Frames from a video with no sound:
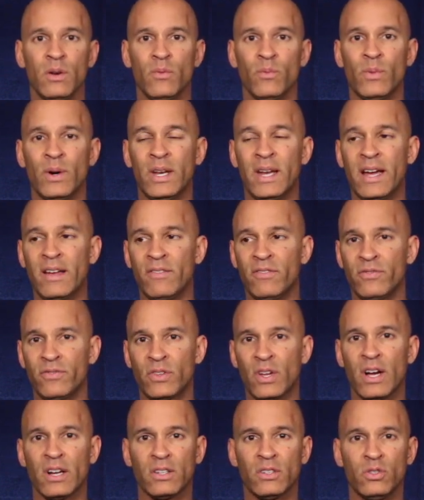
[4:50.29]
when I've
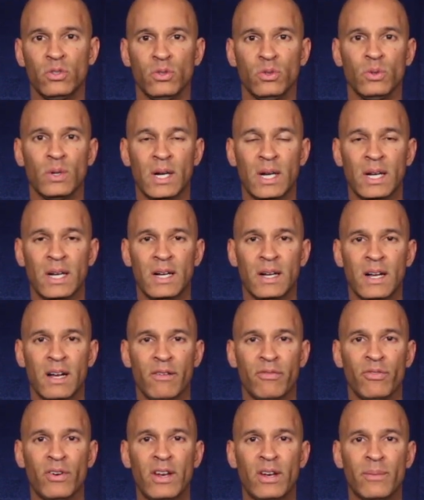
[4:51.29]
talked to
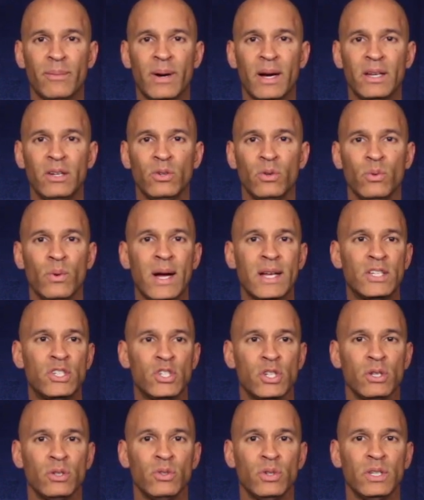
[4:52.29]
a friend of mine who had
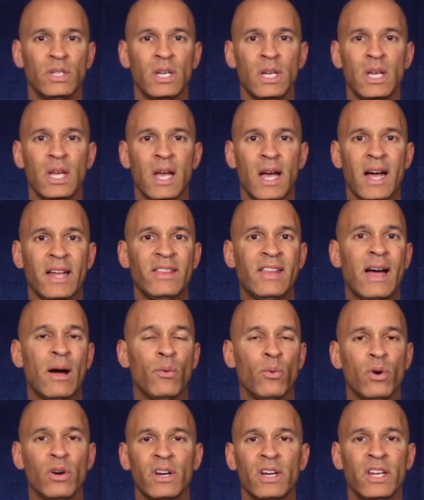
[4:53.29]
children that
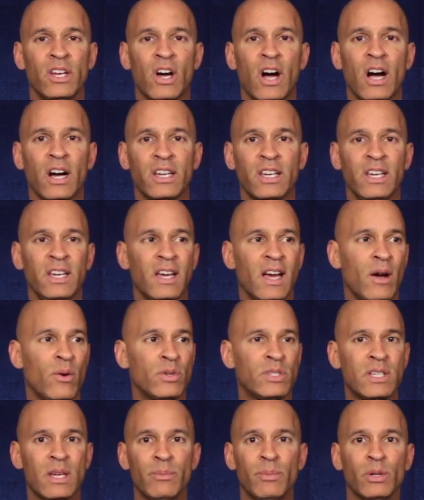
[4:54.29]
were in hockey, I
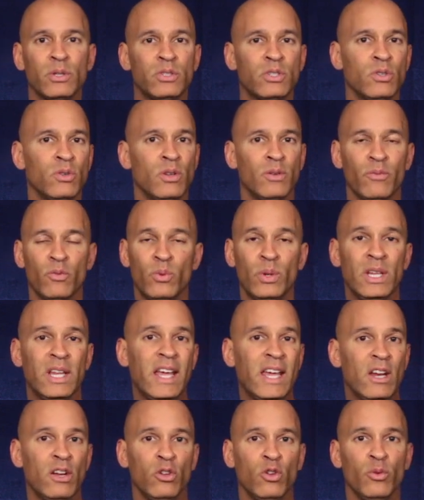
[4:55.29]
was able to
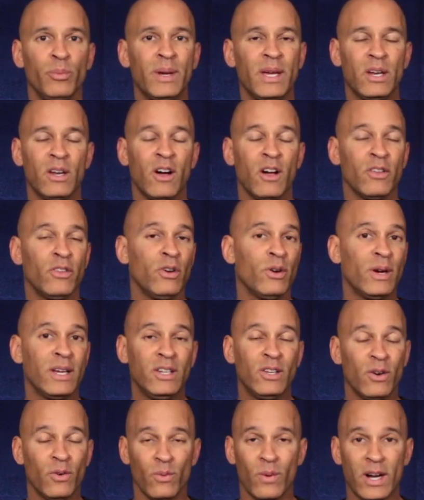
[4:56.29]
relate a little bit. Although I
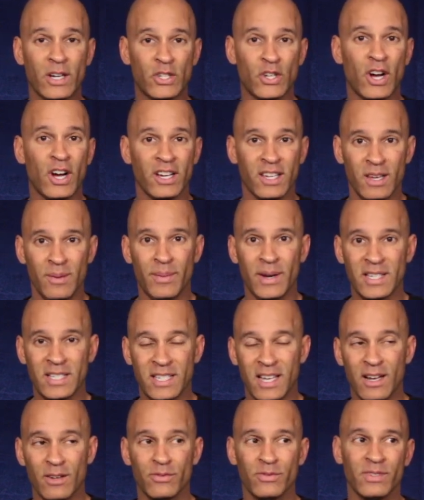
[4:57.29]
don't watch hockey
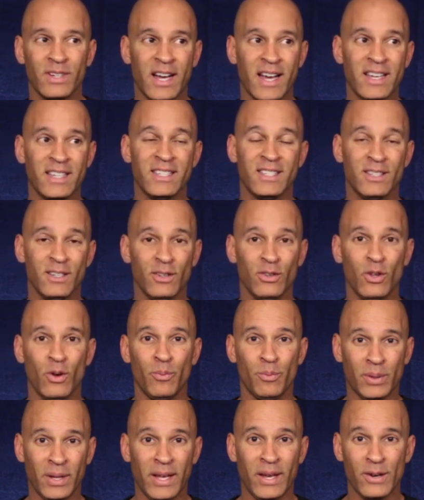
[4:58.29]
myself, I still
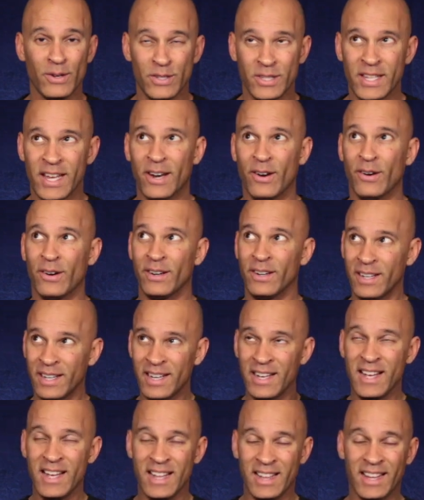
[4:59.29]
know players that are
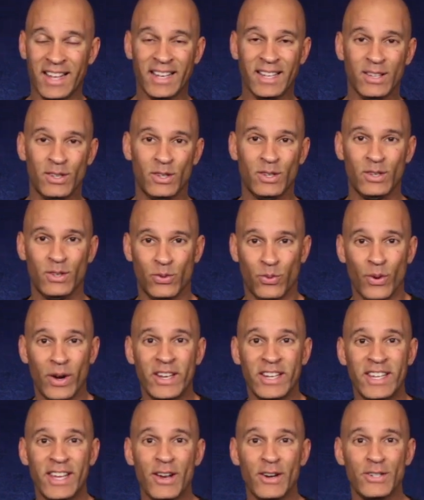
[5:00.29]
like
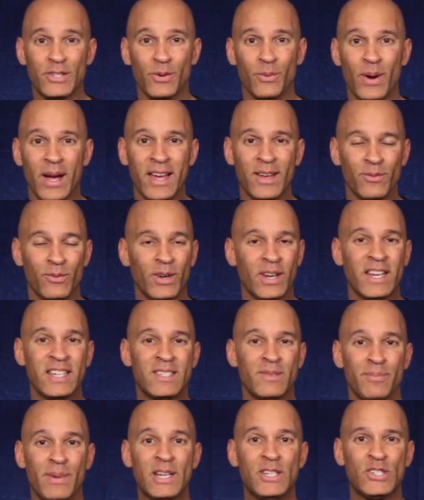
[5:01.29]
20 years away, and when I
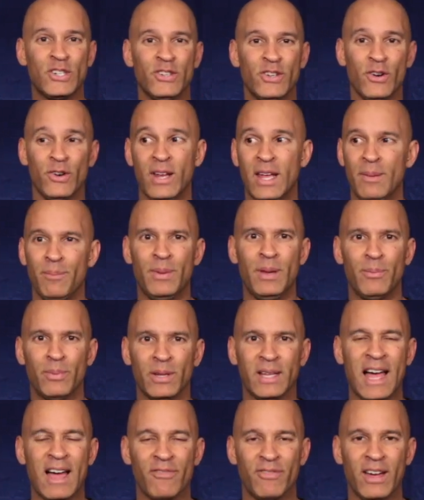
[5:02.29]
mention their name,
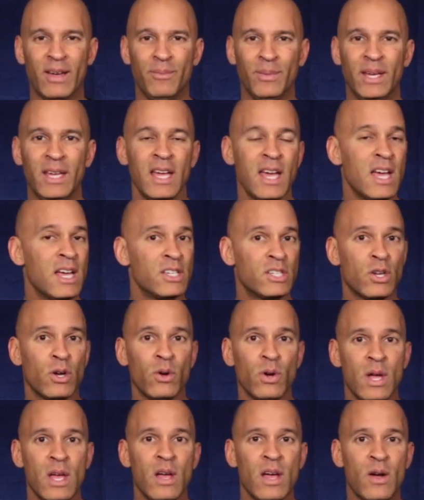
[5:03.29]
people laugh at me.
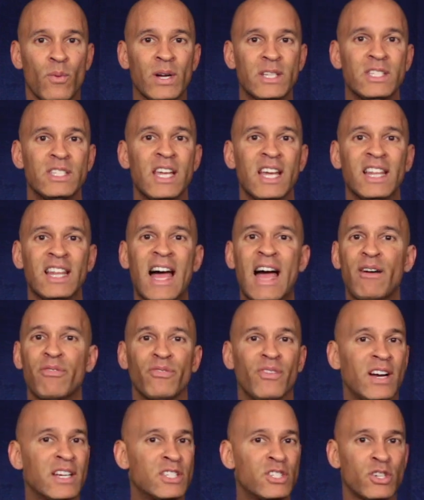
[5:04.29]
So once they
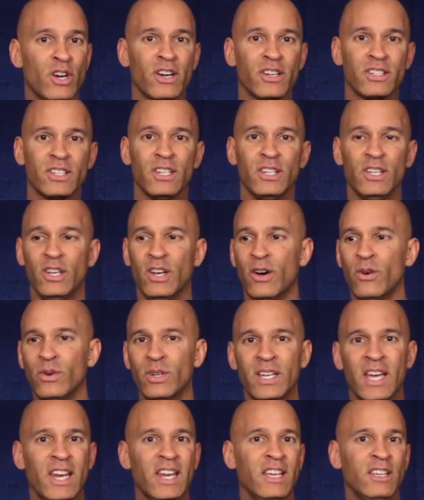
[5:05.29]
laugh, I start,
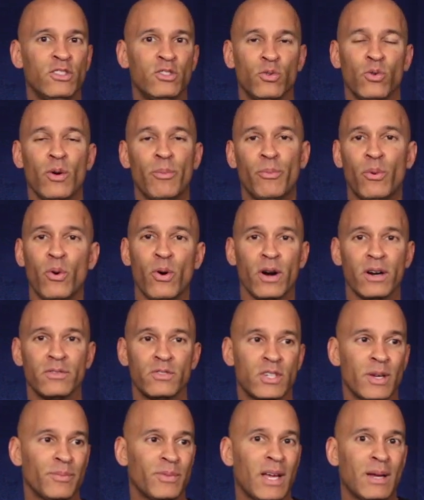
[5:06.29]
getting to rapport.
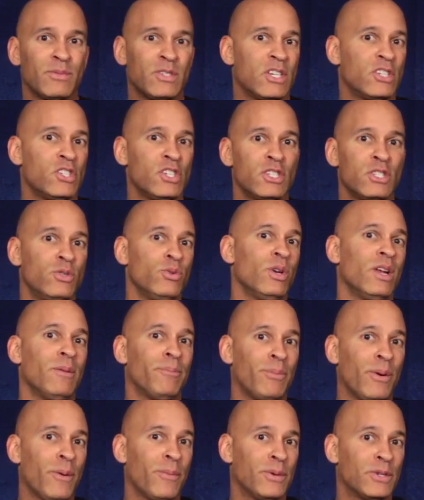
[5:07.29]
Sometimes I just do it
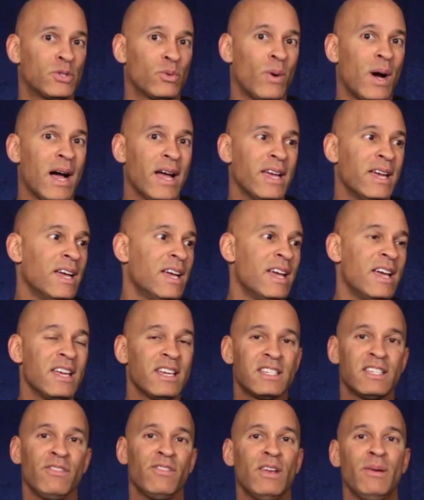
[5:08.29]
on purpose. Why?
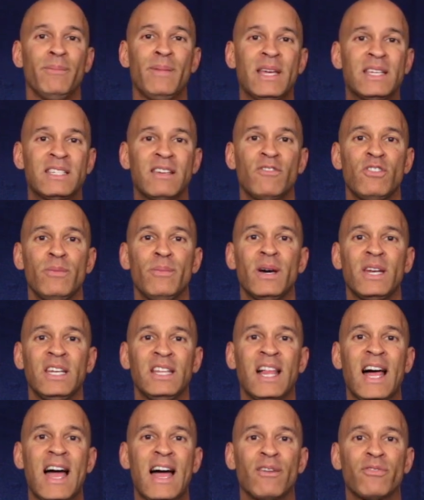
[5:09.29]
Because if it makes
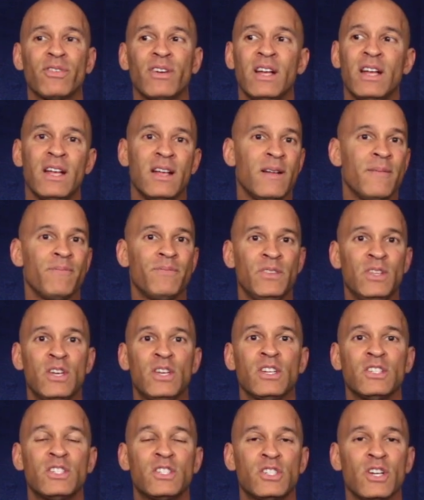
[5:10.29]
everybody laugh, you
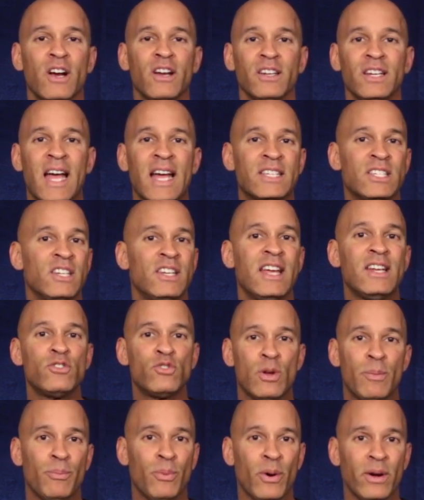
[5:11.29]
can start as an
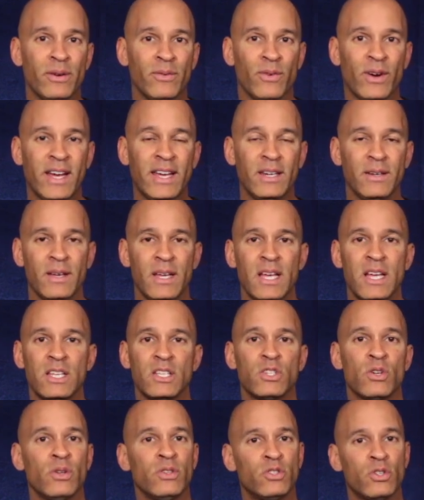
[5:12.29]
entry point, right?
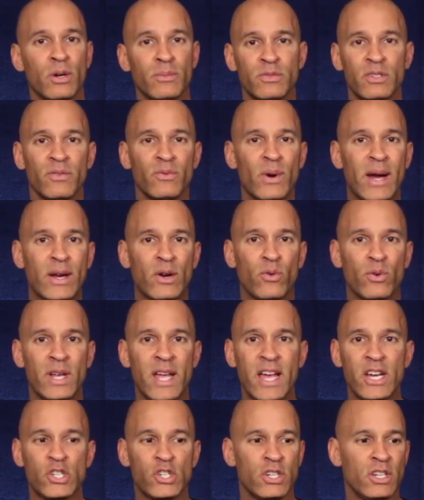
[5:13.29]
So in terms of
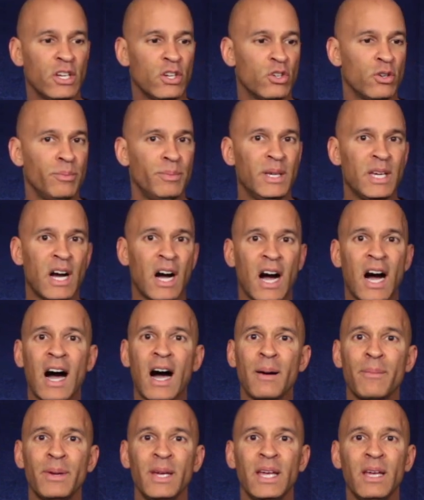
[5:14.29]
recreation, it could be a
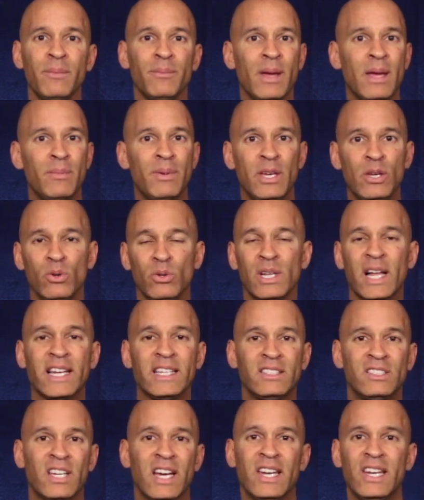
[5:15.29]
hobby. Maybe you
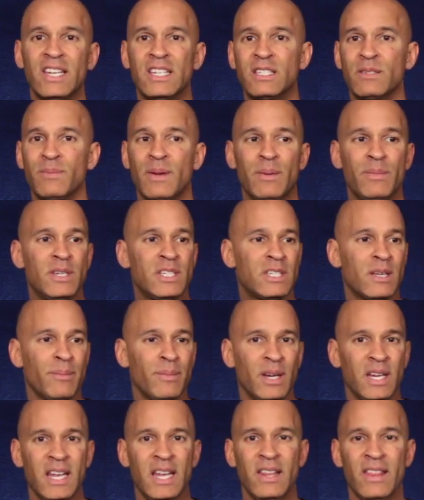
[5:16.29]
like tennis. Maybe
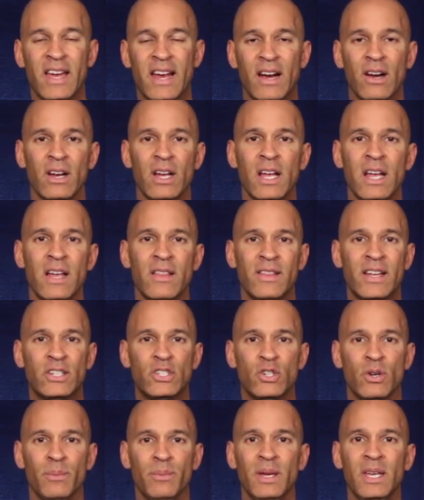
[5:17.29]
somebody there
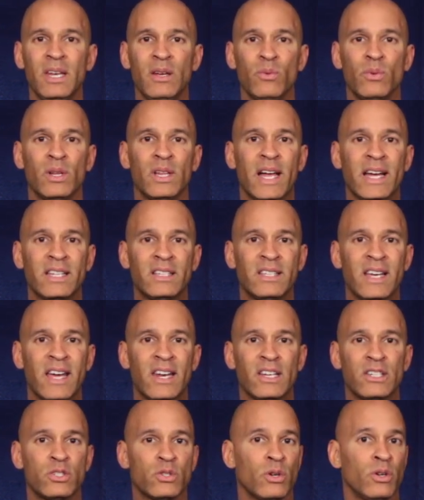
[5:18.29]
that you're meeting will like
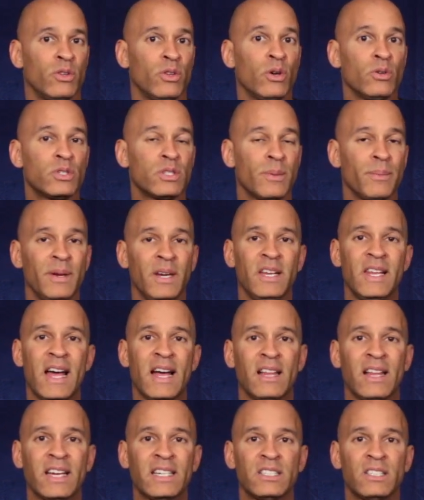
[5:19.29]
tennis or know somebody
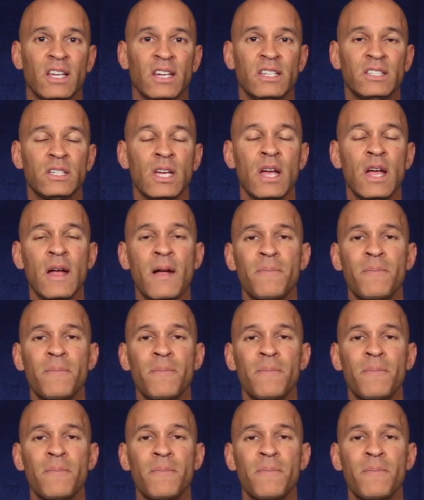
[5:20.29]
that likes tennis.